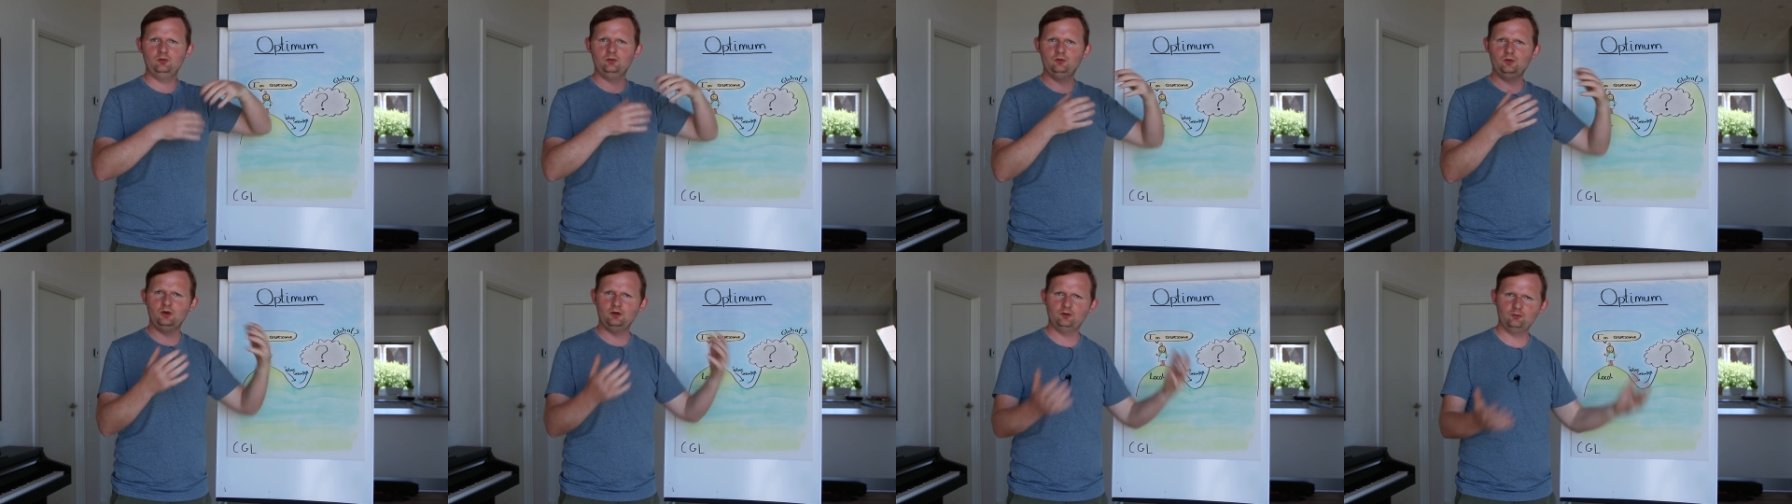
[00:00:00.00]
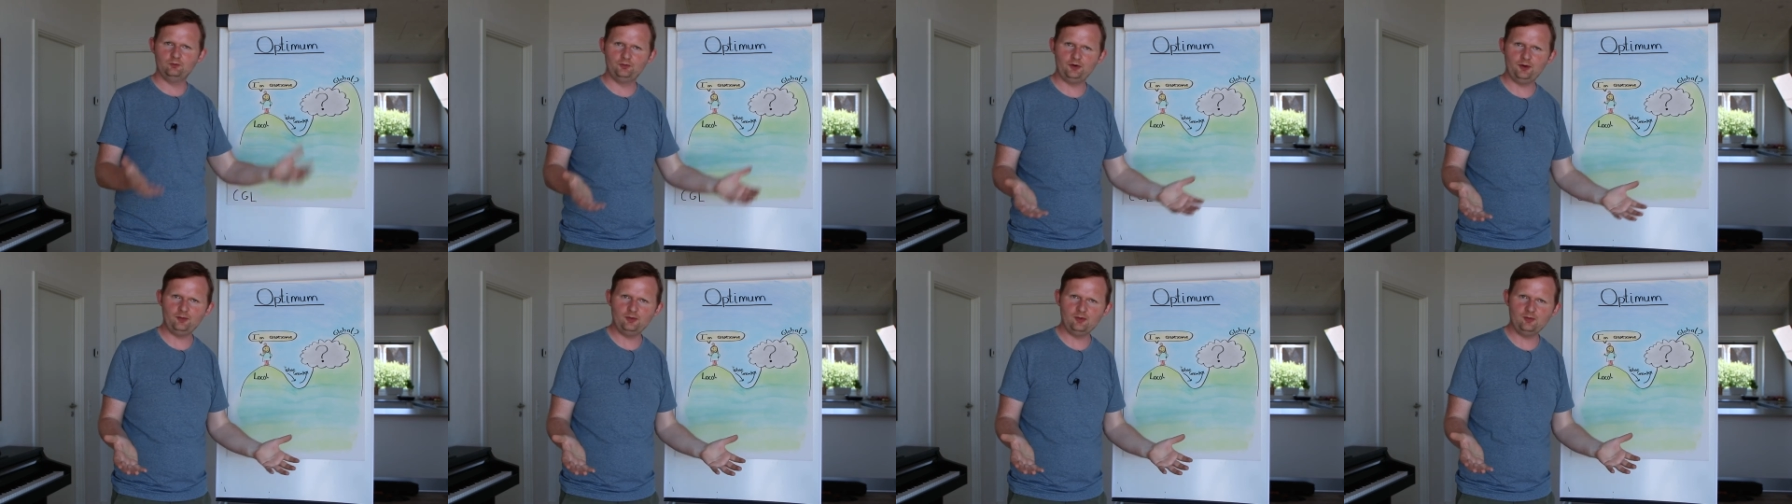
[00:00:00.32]
It's
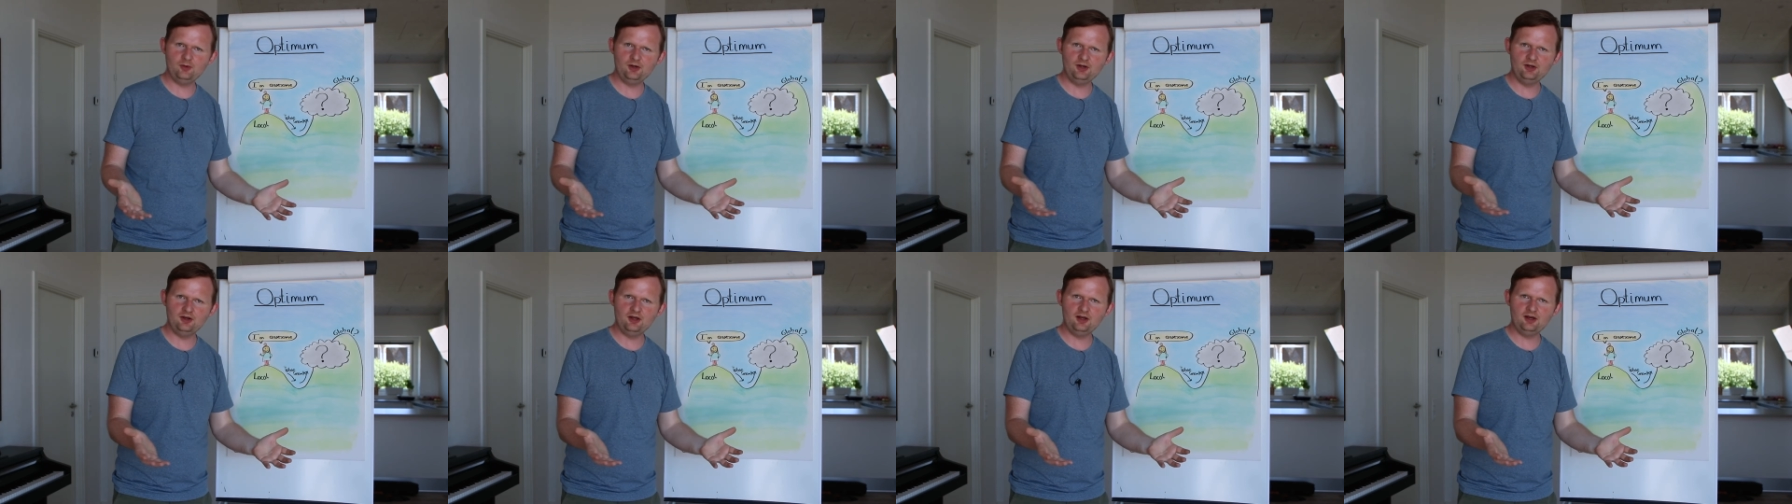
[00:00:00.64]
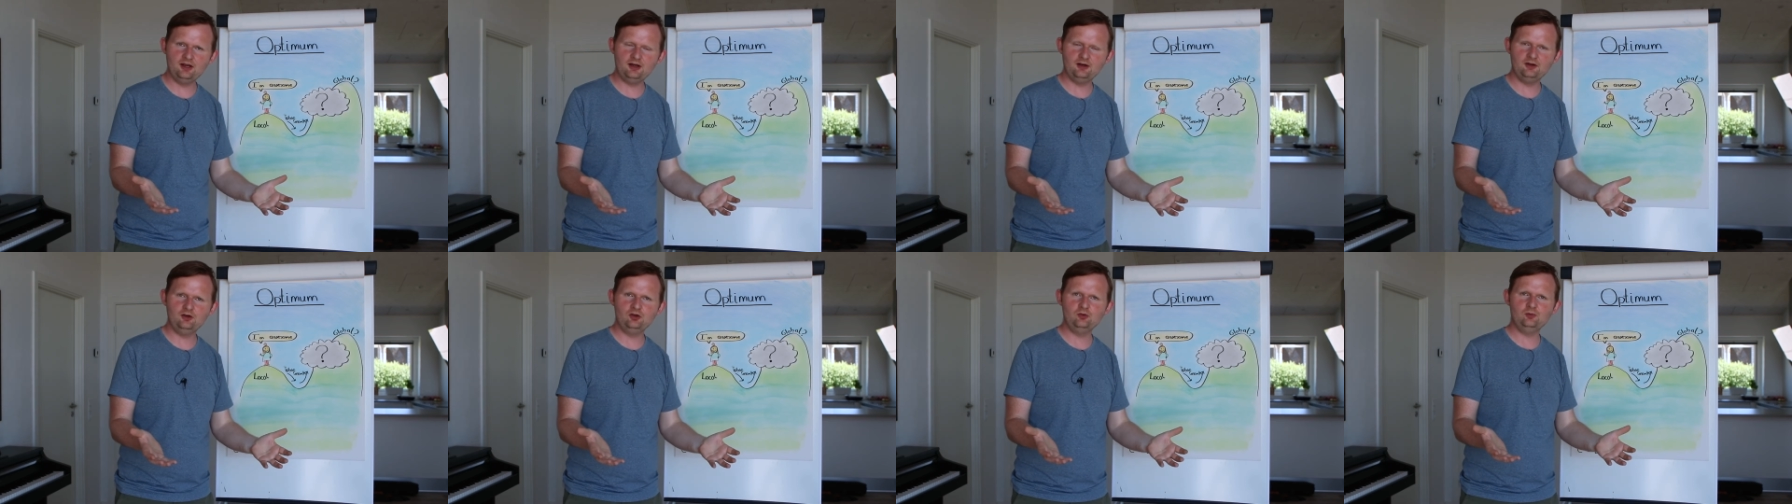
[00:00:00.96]
probably not a
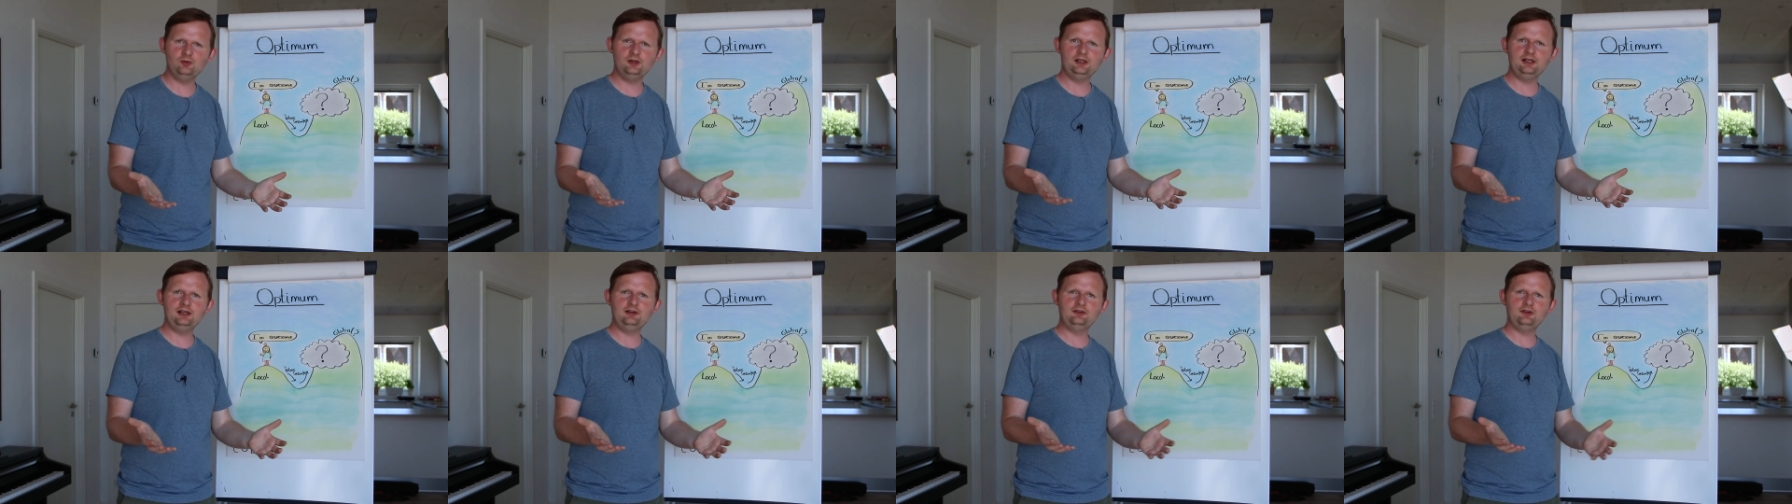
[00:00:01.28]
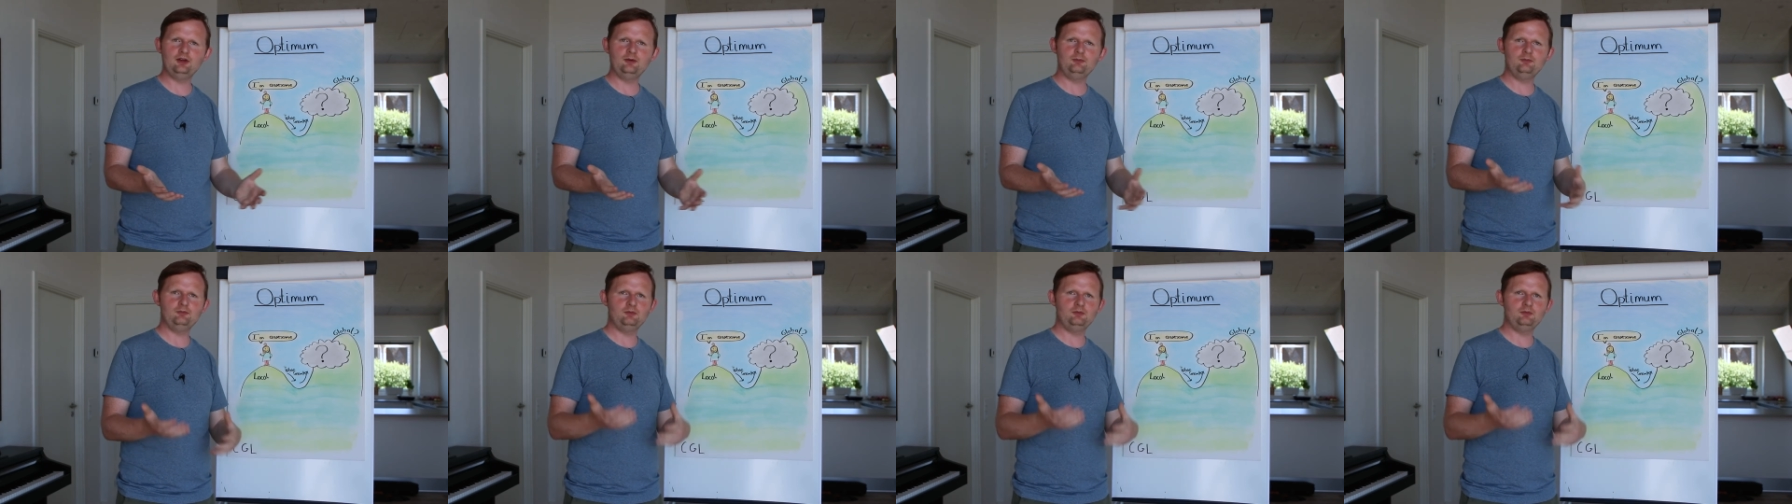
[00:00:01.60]
global hilltop.